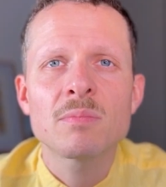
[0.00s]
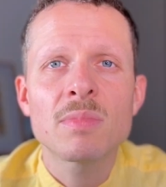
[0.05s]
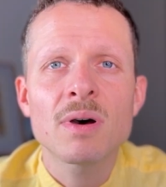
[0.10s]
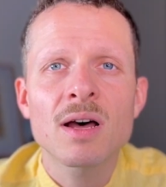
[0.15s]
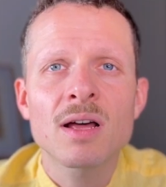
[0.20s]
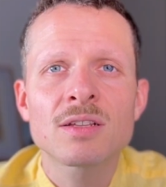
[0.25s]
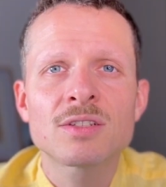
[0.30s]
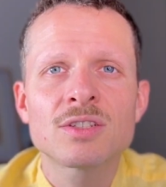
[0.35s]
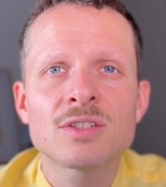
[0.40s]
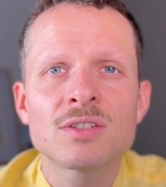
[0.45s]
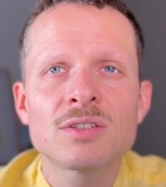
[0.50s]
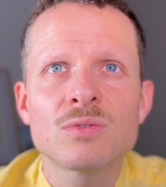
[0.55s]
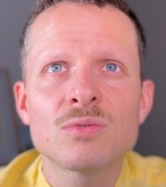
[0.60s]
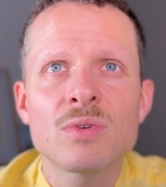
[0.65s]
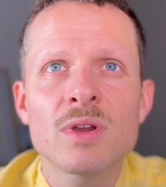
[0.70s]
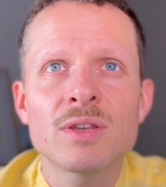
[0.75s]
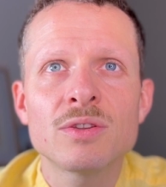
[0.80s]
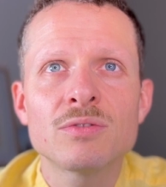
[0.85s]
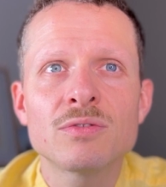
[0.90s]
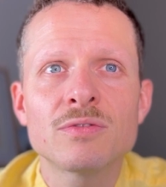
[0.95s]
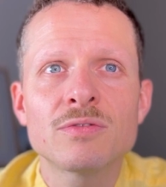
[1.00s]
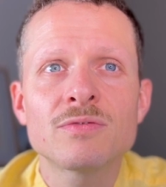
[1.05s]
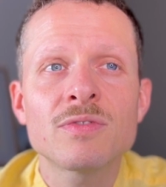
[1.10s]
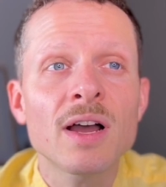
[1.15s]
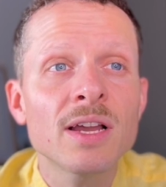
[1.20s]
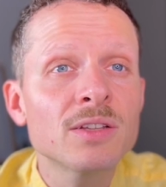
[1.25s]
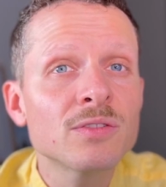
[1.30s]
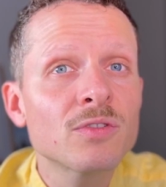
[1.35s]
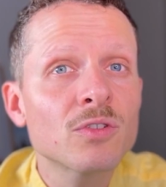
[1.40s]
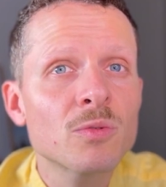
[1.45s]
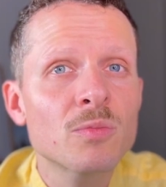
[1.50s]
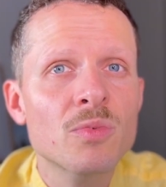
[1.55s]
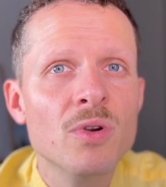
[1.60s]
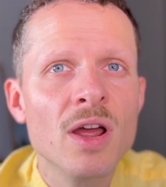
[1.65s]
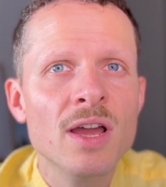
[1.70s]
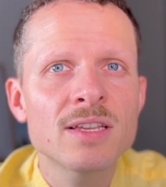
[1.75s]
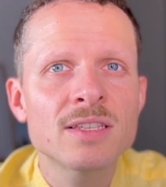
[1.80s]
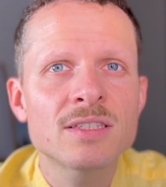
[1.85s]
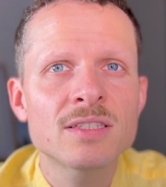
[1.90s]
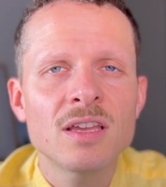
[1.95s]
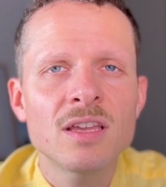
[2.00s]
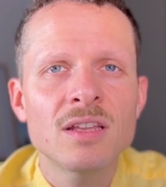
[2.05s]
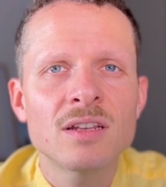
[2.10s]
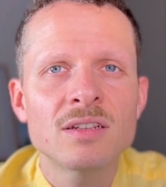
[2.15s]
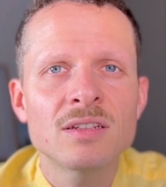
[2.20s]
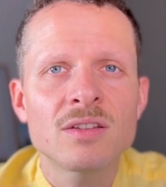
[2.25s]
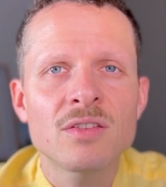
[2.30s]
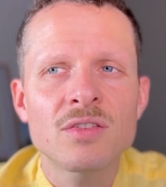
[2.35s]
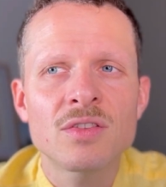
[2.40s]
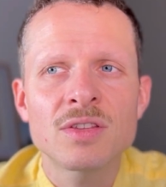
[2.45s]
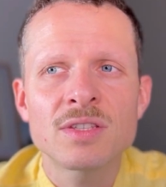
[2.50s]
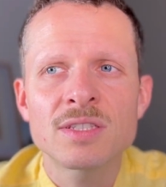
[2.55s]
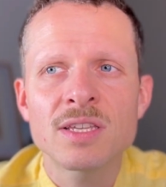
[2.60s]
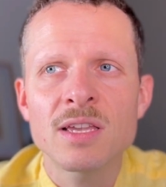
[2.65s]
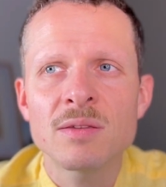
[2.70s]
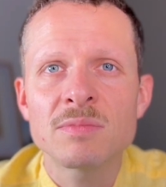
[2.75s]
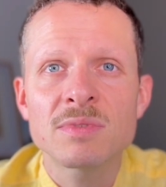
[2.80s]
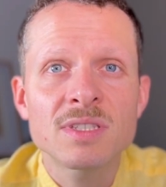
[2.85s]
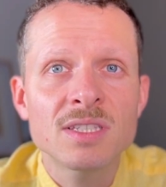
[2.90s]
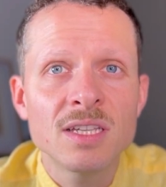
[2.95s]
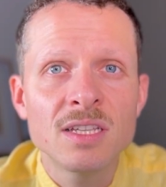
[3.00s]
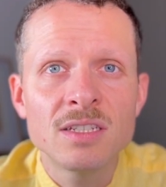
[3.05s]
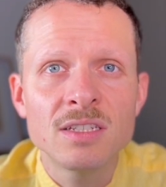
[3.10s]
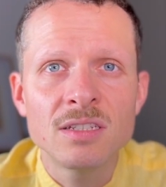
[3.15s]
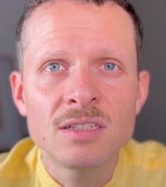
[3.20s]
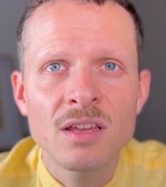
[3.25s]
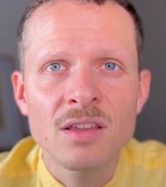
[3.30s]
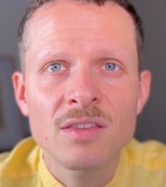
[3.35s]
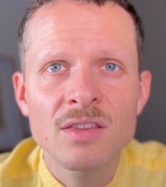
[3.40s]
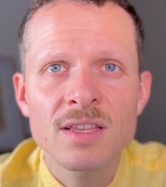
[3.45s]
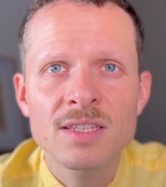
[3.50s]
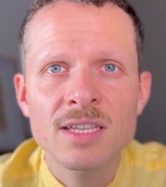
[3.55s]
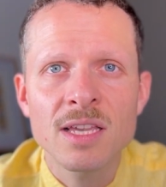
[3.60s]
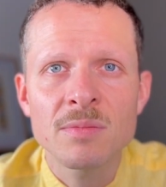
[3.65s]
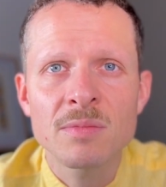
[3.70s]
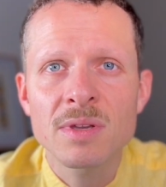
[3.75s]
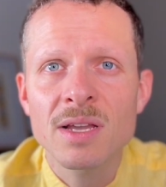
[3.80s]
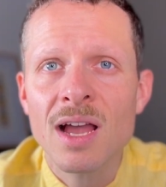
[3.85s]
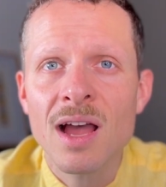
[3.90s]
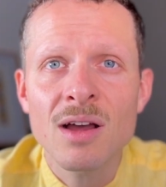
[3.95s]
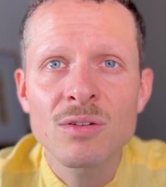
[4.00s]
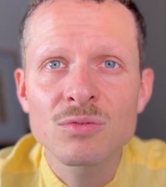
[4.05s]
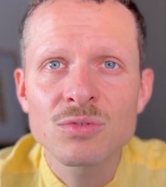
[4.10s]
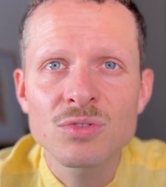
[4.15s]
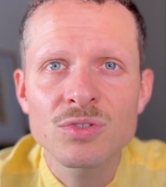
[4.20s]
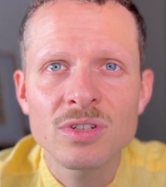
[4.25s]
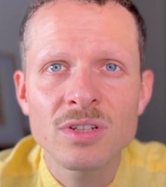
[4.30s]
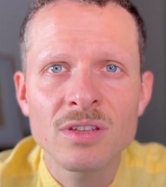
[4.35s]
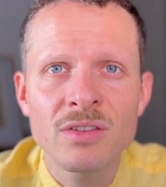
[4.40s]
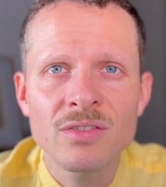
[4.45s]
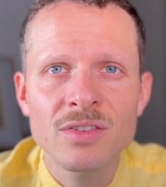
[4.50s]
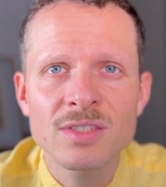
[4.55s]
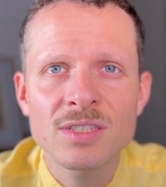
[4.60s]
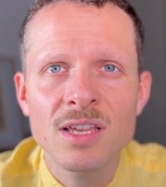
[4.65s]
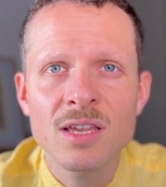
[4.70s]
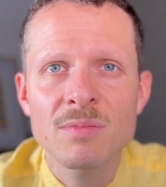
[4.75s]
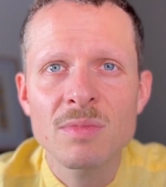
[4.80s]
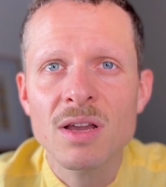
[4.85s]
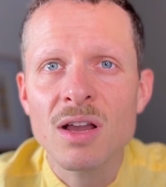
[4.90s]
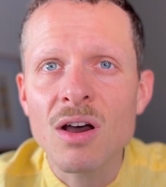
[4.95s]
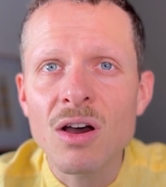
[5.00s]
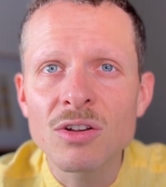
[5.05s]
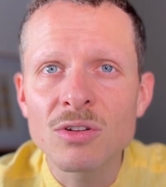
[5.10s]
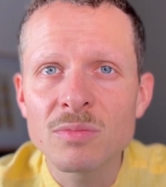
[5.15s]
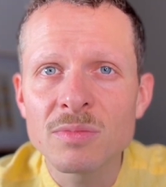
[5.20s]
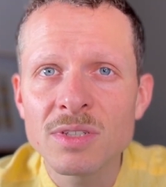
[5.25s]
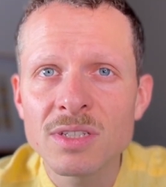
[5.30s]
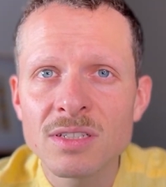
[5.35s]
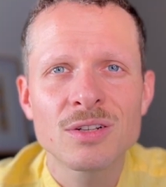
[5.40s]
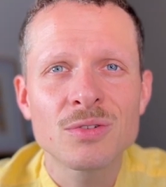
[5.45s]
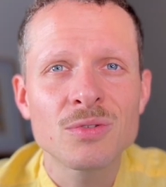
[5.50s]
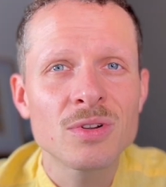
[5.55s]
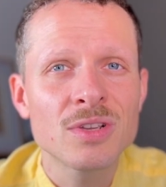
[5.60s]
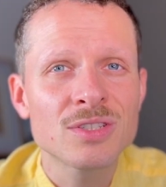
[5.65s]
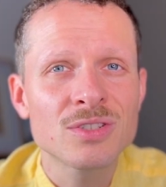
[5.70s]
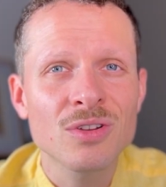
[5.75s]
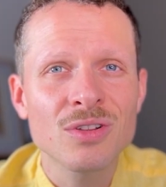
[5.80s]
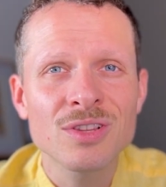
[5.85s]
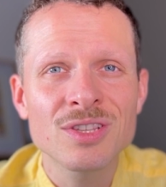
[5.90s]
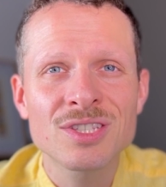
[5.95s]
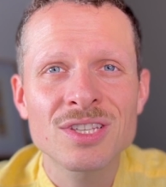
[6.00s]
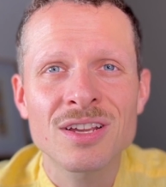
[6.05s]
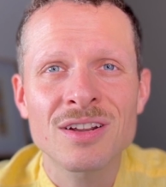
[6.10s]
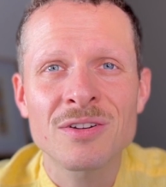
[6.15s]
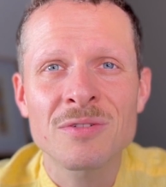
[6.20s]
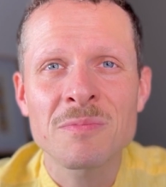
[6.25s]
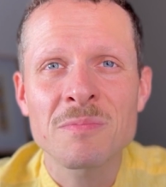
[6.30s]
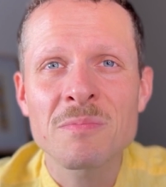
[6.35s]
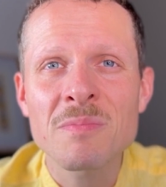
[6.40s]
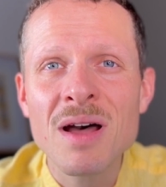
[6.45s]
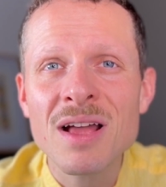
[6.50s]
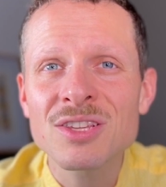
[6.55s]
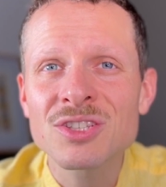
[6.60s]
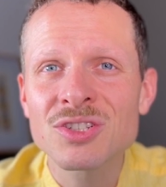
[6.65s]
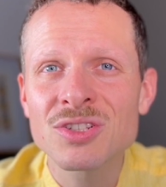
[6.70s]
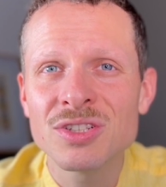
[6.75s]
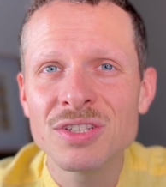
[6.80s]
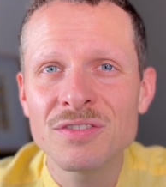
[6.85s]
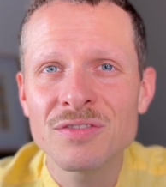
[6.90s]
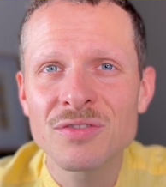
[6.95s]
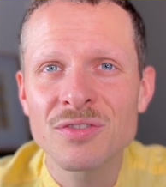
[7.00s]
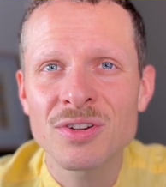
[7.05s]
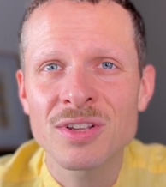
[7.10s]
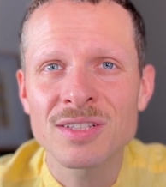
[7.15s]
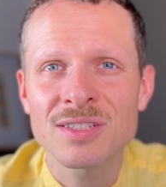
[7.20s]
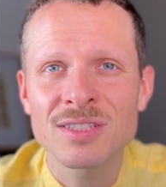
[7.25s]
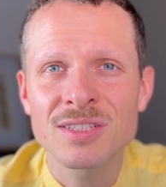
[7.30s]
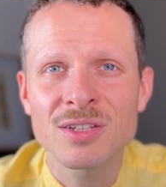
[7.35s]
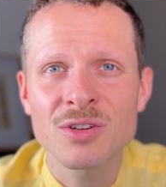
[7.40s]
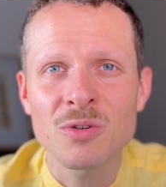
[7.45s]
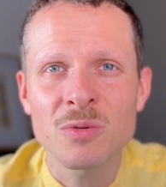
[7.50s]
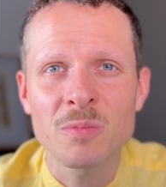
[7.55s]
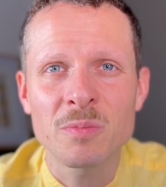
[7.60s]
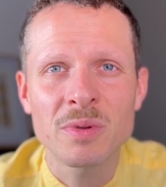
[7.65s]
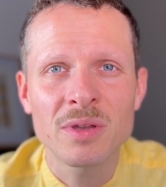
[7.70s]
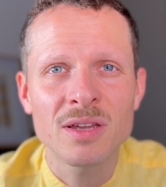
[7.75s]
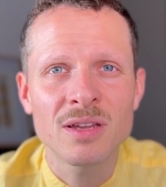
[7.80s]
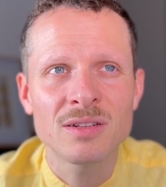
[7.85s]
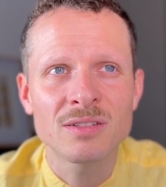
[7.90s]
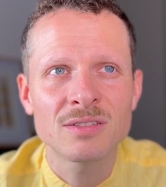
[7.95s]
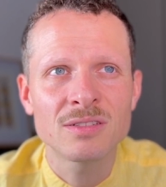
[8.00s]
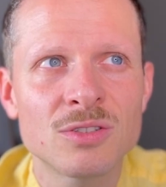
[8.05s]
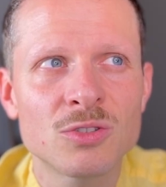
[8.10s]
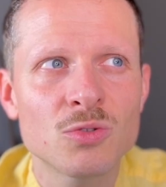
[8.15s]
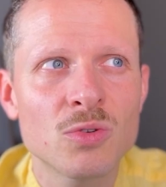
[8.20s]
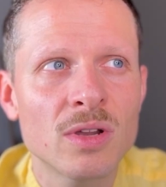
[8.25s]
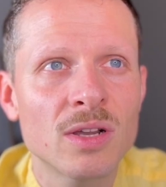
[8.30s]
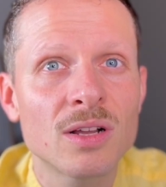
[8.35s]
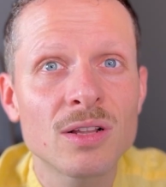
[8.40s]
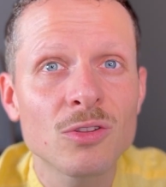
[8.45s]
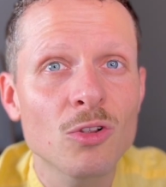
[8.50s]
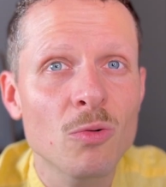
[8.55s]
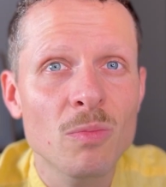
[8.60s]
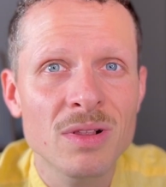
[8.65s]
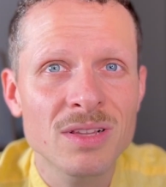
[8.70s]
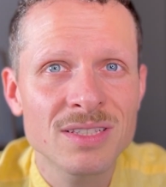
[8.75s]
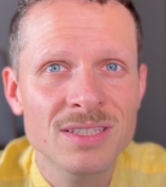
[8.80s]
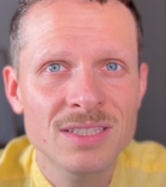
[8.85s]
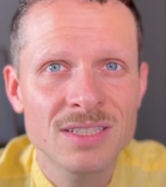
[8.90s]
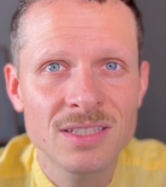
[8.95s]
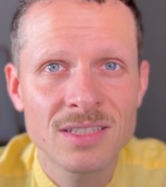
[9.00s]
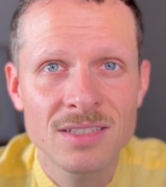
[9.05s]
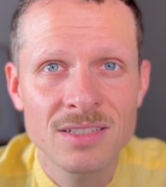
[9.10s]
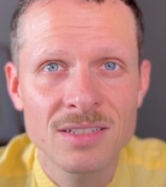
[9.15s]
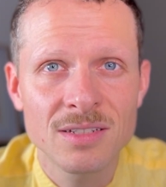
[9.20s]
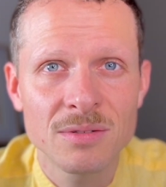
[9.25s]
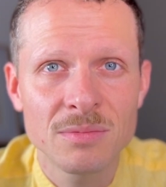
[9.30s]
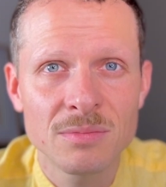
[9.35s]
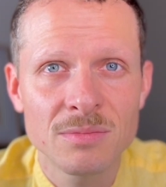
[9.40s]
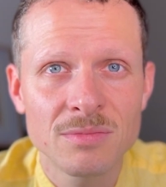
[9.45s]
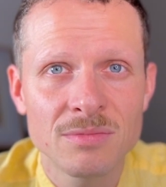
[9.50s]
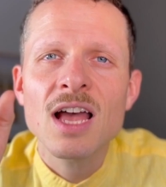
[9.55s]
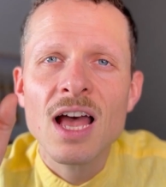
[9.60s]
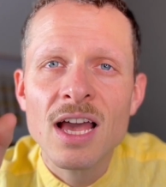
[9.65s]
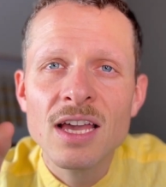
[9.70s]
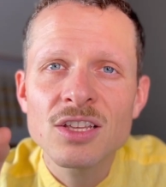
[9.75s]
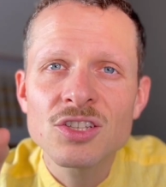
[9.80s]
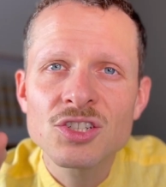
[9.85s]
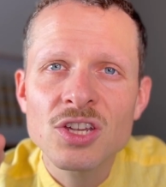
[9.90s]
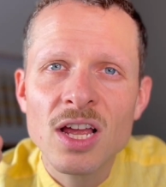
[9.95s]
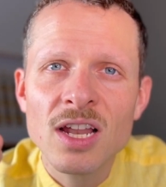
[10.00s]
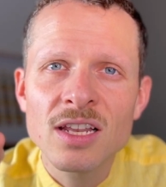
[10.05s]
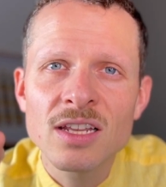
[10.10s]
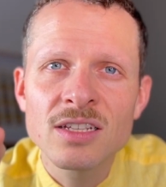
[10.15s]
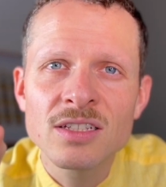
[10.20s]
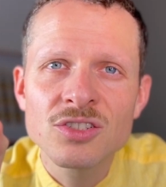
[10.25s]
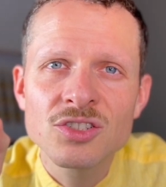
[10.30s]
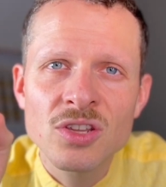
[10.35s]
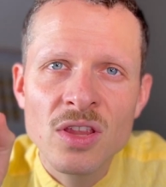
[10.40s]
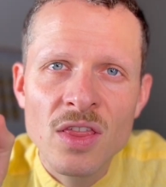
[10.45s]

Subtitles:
But when you fight for price in the same city, in the same country, in the same economy, results are much different compared to a global system. I challenge